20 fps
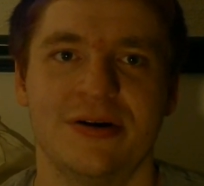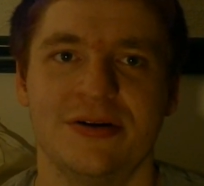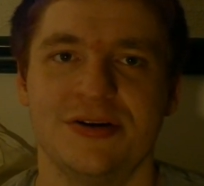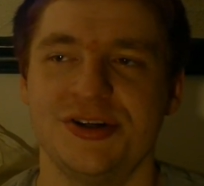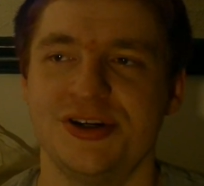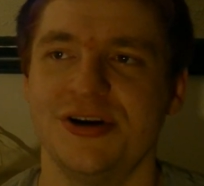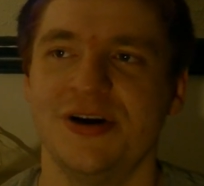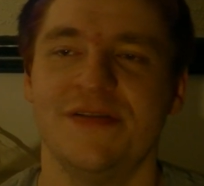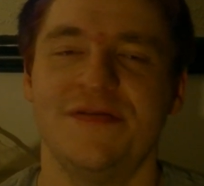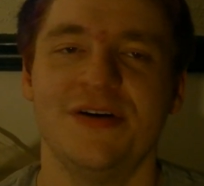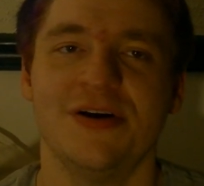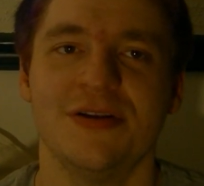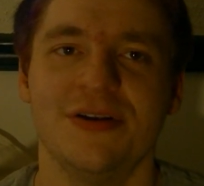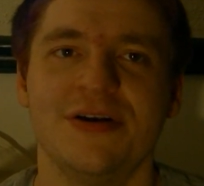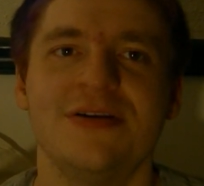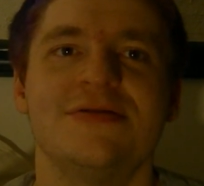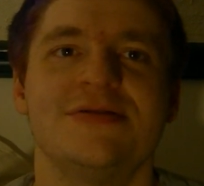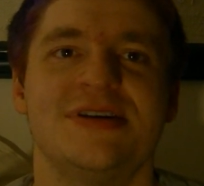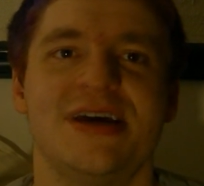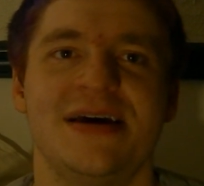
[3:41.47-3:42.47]
Sure, if you're a
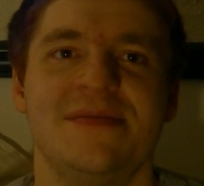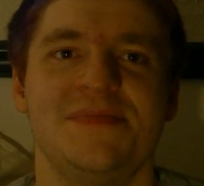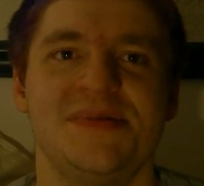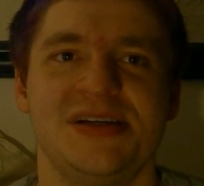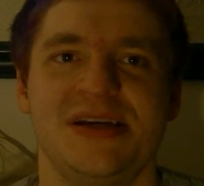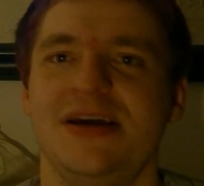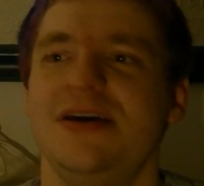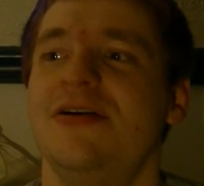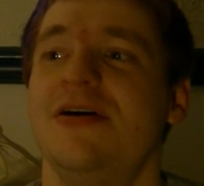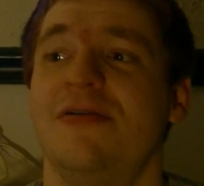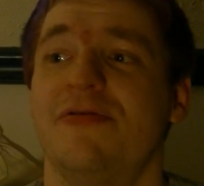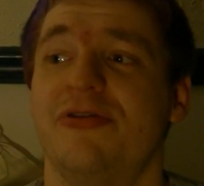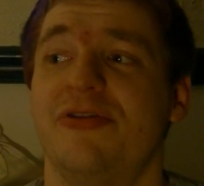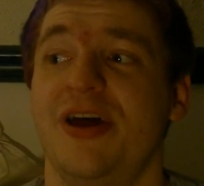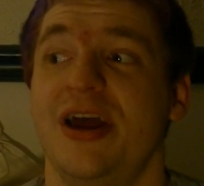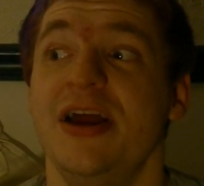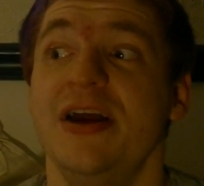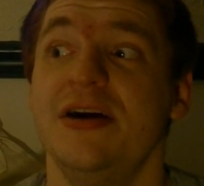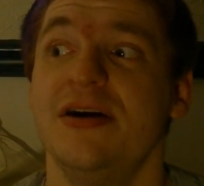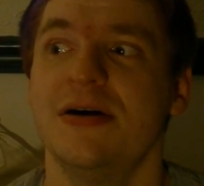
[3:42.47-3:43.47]
little tipsy, you don't
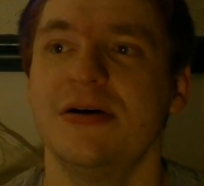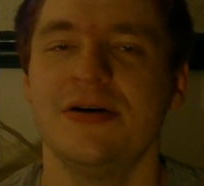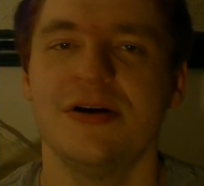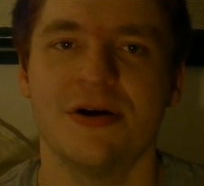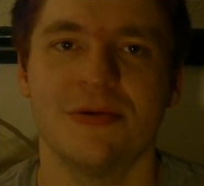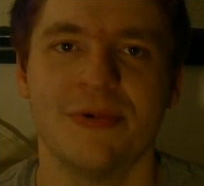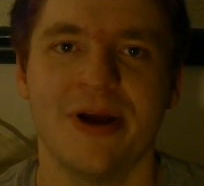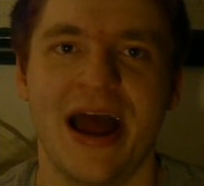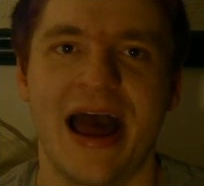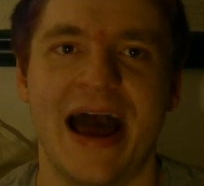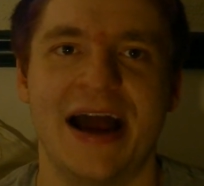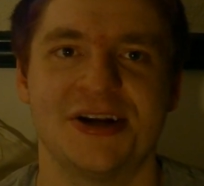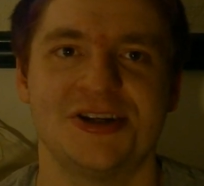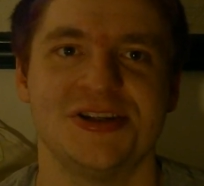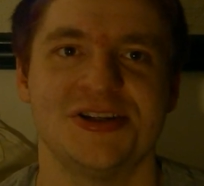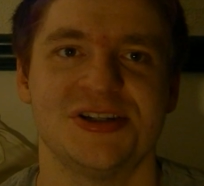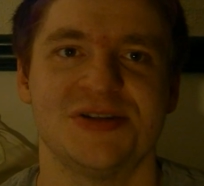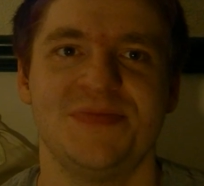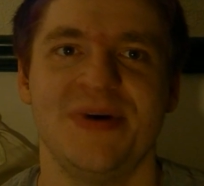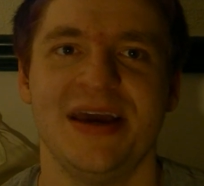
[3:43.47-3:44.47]
think your
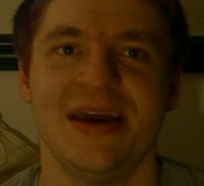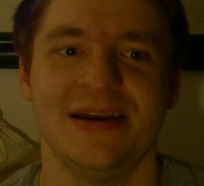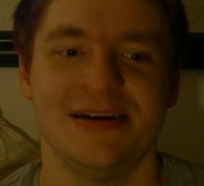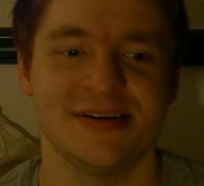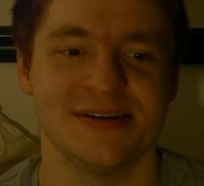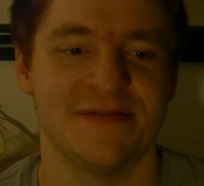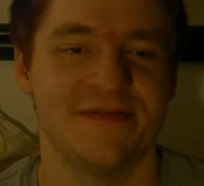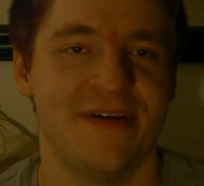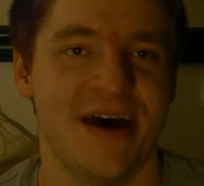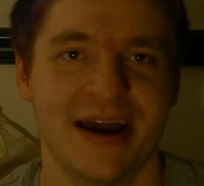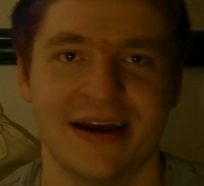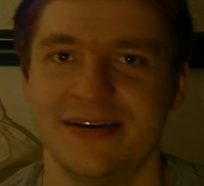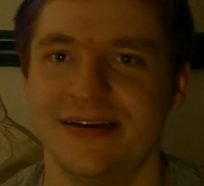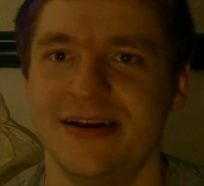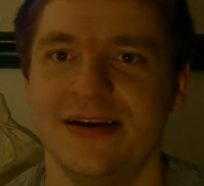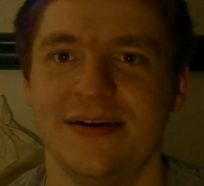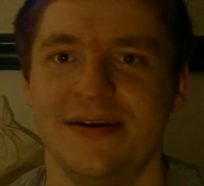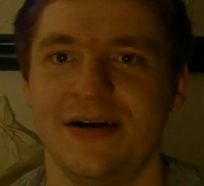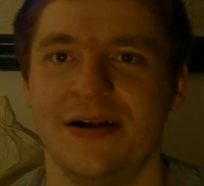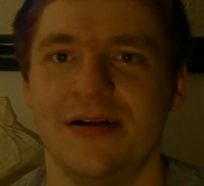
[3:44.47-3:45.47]
reaction speed is
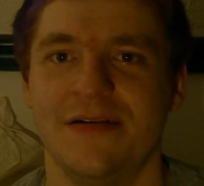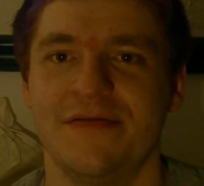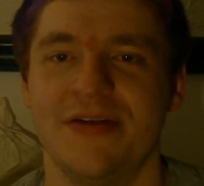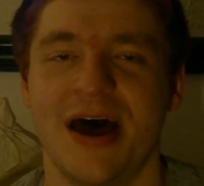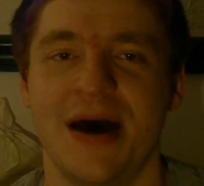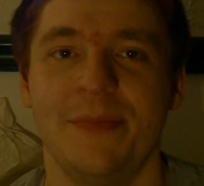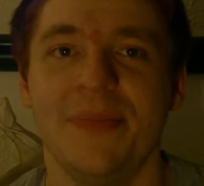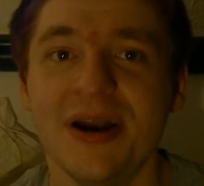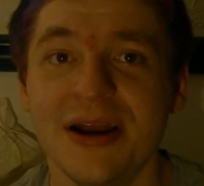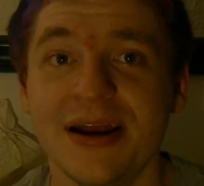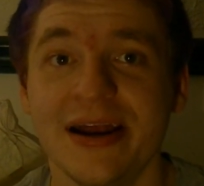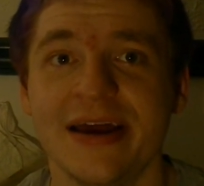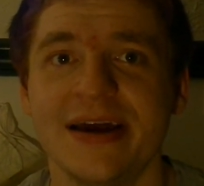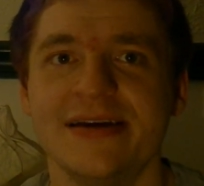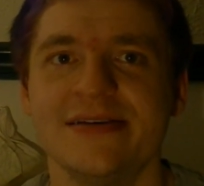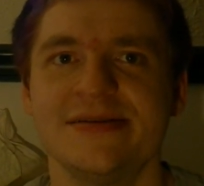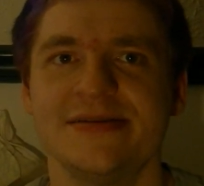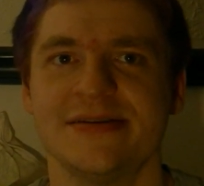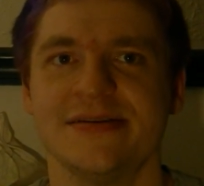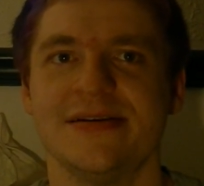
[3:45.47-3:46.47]
affected and all of that, but it
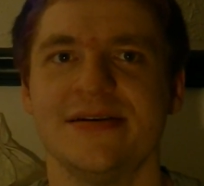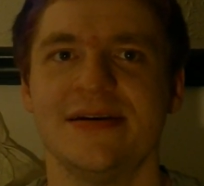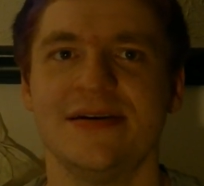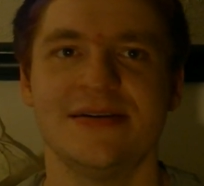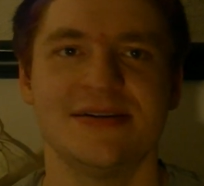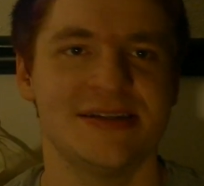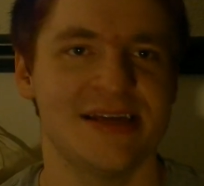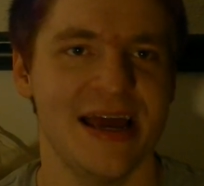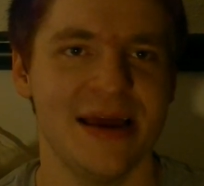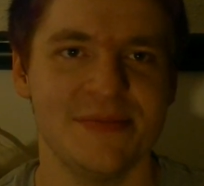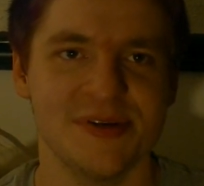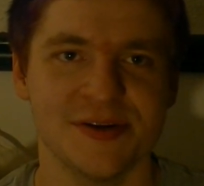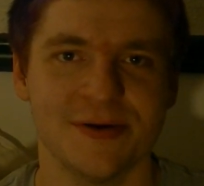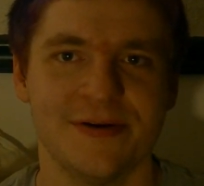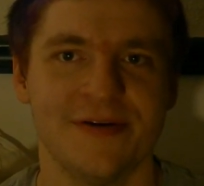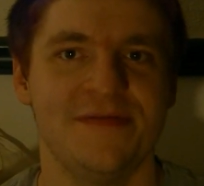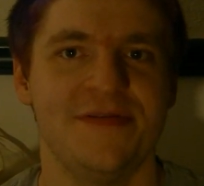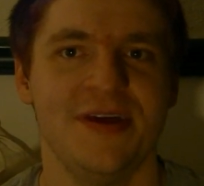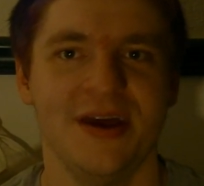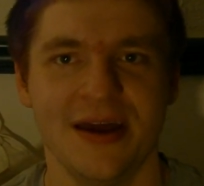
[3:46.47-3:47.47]
is. Same
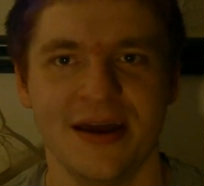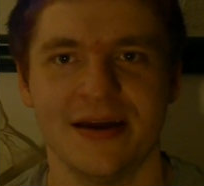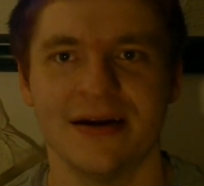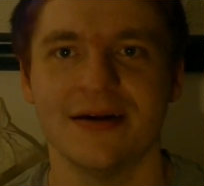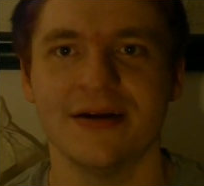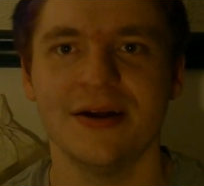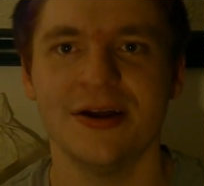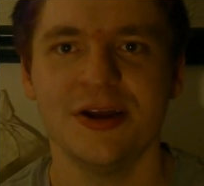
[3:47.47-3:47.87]
sort of thing.